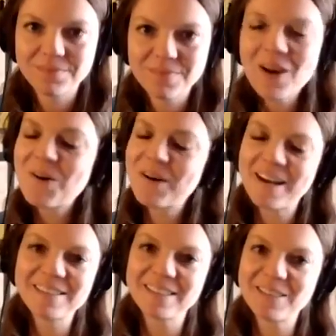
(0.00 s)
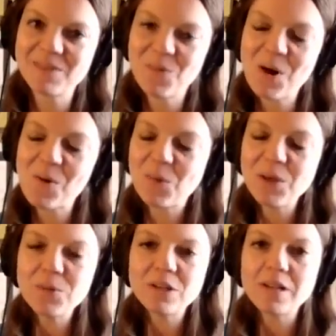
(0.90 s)
Oh, excellent. Well, we
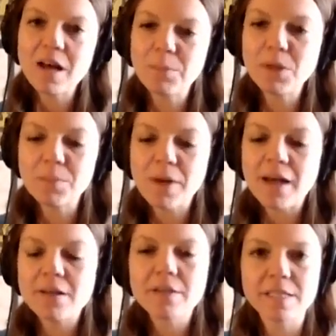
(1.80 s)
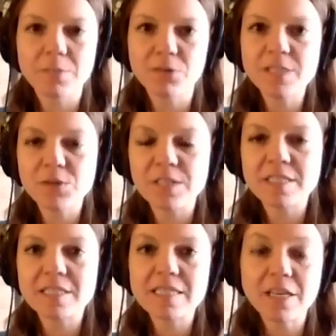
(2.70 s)
will compile some of the
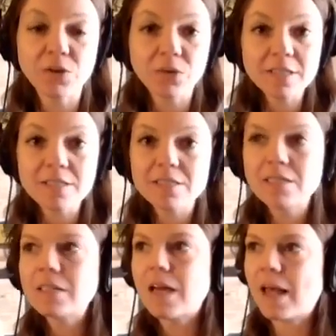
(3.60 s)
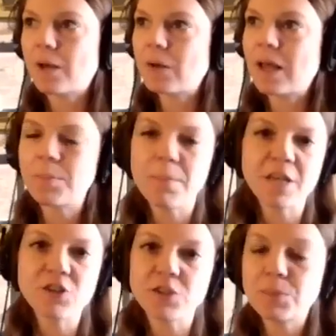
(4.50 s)
resources that you listed and make
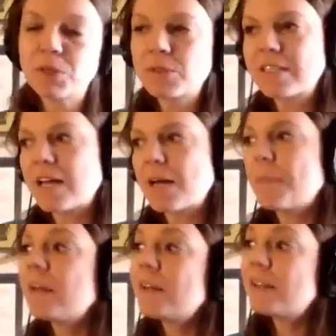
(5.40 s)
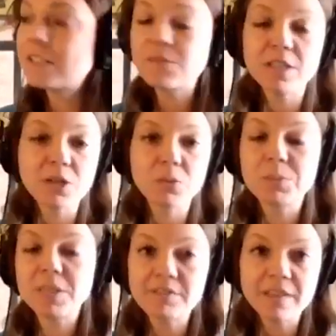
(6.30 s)
sure to post them. This video will
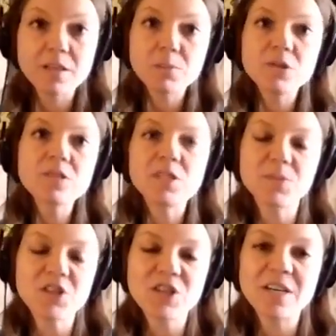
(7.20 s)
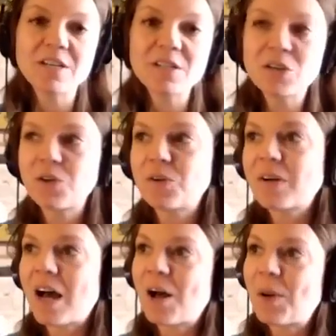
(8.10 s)
be available to be shared. So
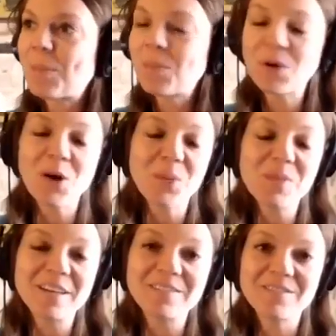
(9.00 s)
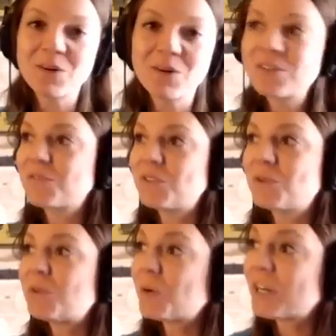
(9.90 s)
we hope that those of you
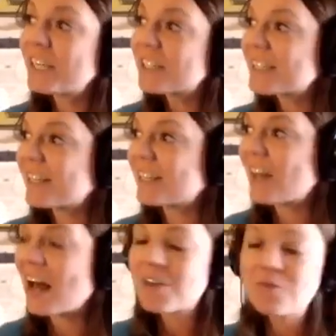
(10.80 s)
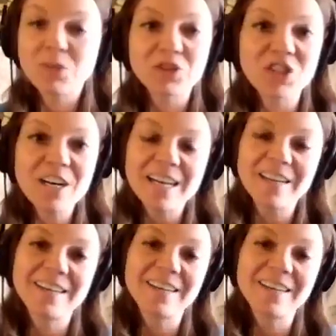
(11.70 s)
who were here today live will share it.